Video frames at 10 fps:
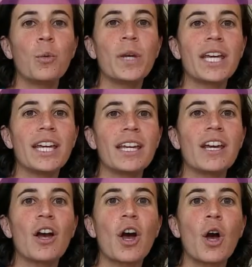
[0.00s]

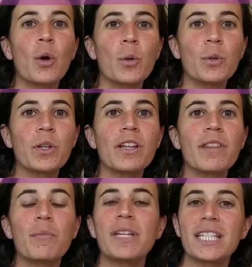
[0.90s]
We own
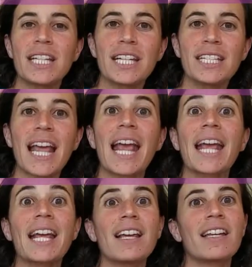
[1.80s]
the business
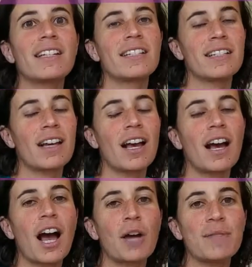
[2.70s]
and
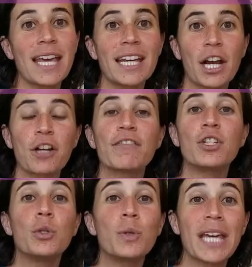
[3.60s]
um, take care
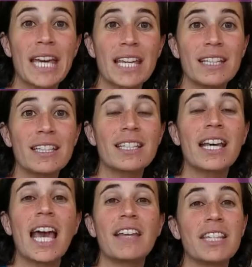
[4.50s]
of two kids
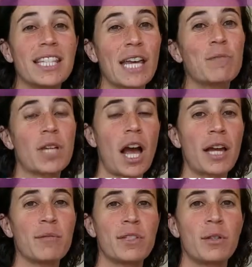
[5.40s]
at the same
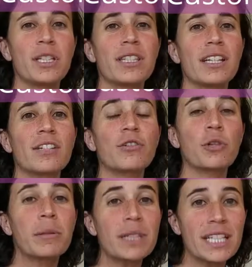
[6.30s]
time, so it's
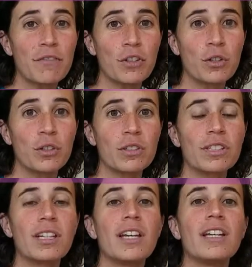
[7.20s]
extremely
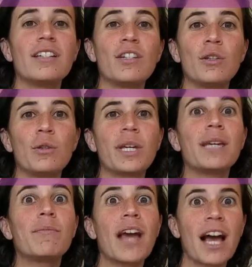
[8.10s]
difficult to
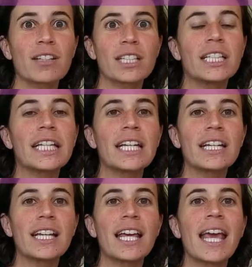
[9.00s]
keep the house
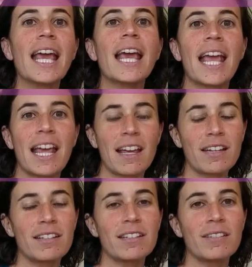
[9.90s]
clean
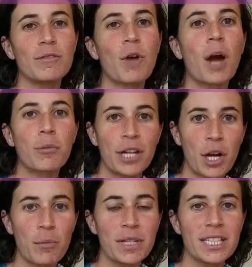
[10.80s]
and operate
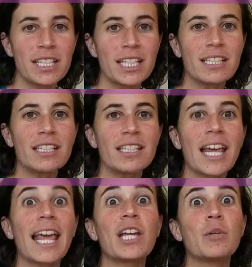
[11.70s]
our business
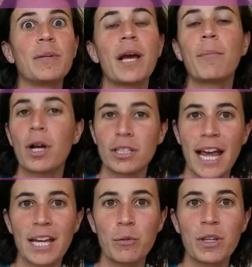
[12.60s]
and be up all
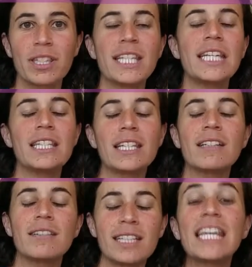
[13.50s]
night with
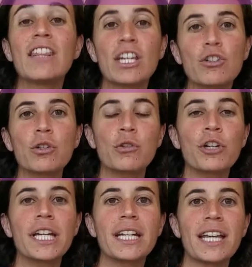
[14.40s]
teething, teething
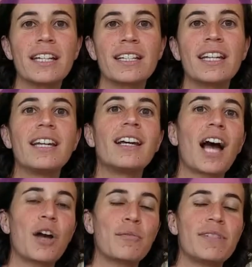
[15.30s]
children and
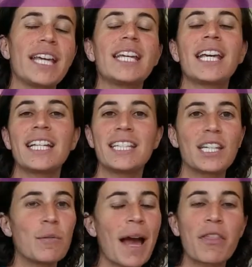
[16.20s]
um, taking kids
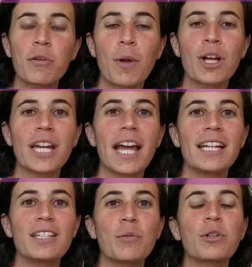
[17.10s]
to the bathroom all
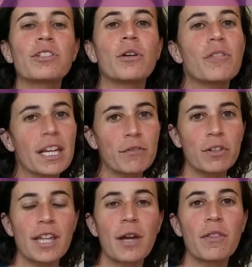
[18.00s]
night. So we're so
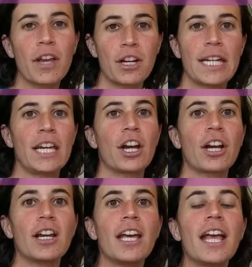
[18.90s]
thankful that they're
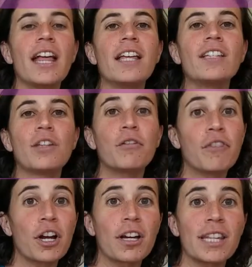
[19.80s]
here. So
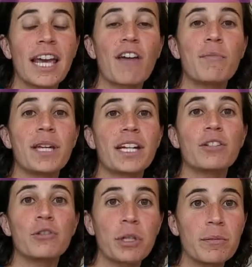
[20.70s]
far, they have been
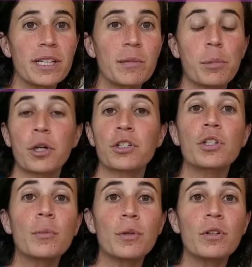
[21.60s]
extremely
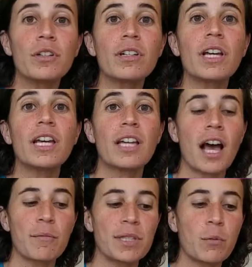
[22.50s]
personable.
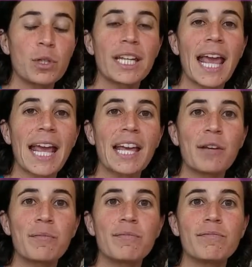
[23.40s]
Um, someone
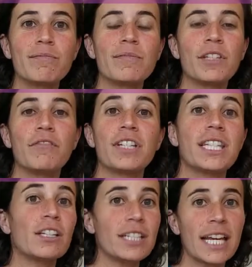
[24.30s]
came to
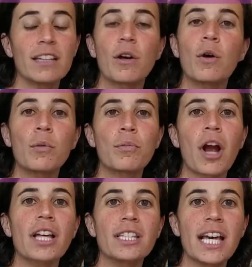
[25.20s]
facilitate the whole
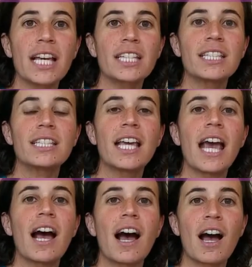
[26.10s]
process
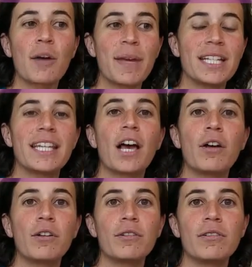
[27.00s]
um, and
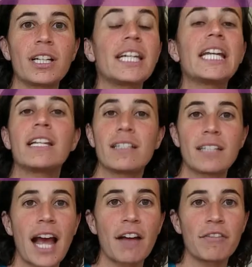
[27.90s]
tell the cleaning
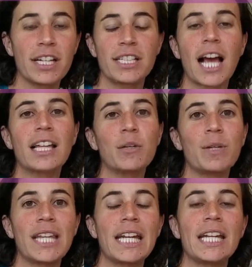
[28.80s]
staff exactly
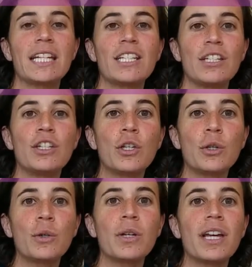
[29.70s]
what they needed to
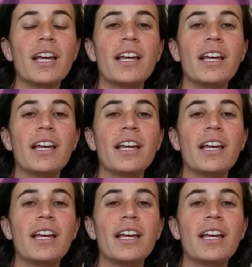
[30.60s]
do.